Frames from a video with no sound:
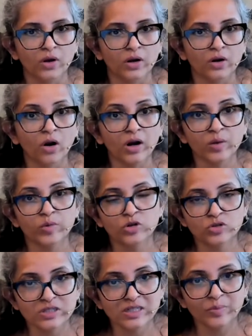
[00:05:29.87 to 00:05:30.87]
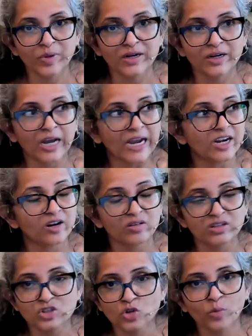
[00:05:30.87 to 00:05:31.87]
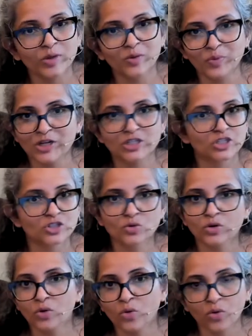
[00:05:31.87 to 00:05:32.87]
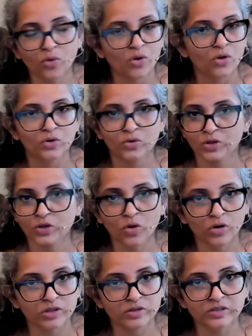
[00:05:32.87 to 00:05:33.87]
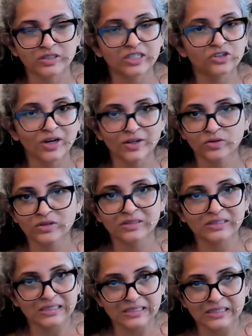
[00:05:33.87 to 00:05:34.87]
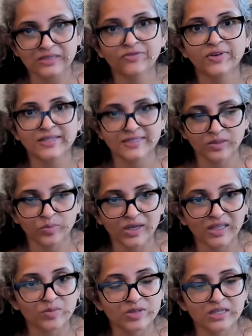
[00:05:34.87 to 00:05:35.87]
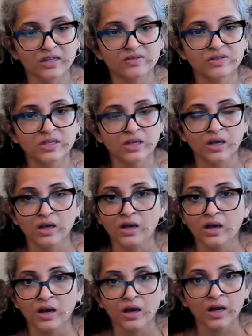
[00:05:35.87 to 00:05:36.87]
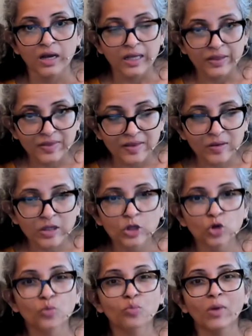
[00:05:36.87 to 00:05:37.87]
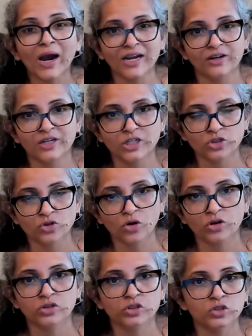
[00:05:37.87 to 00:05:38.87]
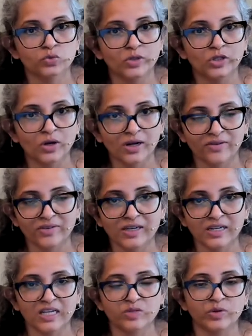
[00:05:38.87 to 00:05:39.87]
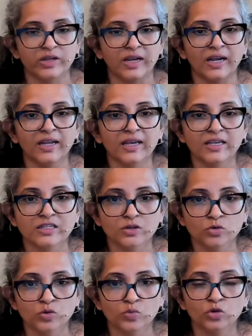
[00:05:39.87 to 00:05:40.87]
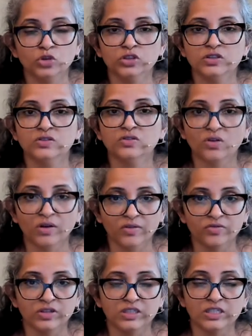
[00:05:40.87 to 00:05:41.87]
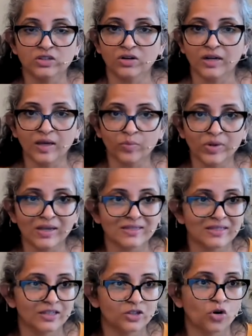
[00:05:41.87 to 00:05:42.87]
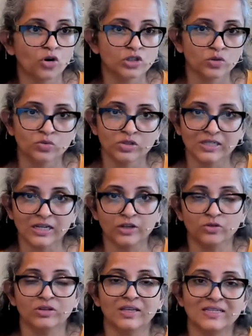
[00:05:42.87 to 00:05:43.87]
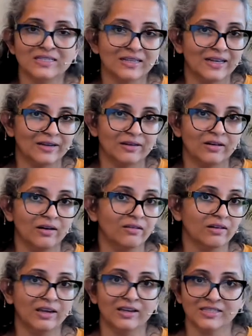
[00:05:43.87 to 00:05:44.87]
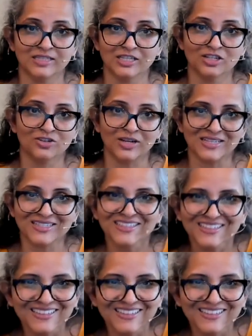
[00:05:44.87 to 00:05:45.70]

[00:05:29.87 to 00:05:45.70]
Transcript: Not able to sleep at night, so many patients don't go to the doctors. They try to fix it by themselves. You might reach doctors when you are having unexplained headaches, loose motions, chronic fatigue, or neck pains, and the doctor would tell you things like, okay, it's the stress.